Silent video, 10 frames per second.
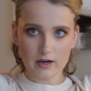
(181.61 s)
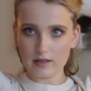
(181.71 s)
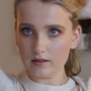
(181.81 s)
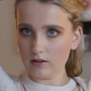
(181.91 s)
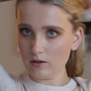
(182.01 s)

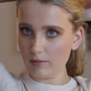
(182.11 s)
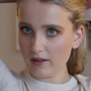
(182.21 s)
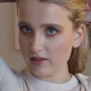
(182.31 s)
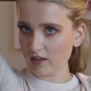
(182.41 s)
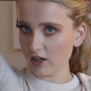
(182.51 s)
is a little
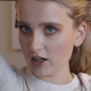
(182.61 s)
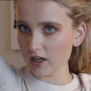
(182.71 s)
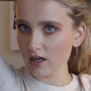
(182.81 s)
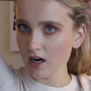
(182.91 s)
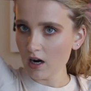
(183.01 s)
bit
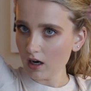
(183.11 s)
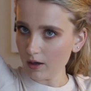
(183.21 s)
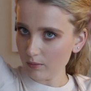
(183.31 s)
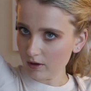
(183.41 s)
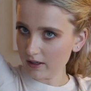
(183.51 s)
thicker.
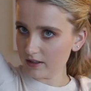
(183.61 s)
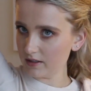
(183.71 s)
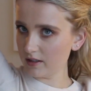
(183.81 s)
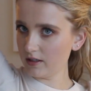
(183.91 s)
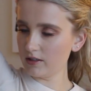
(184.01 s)
I want
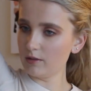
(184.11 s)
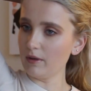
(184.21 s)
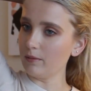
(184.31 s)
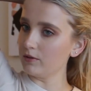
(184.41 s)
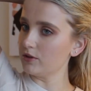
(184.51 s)
it to
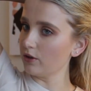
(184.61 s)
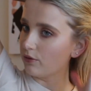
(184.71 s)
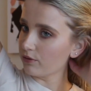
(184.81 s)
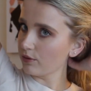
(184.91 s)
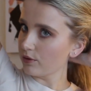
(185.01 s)
be able to
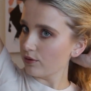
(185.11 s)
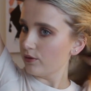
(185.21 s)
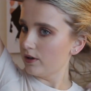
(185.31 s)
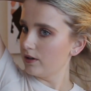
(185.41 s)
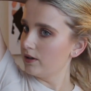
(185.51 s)
go
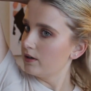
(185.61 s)
through.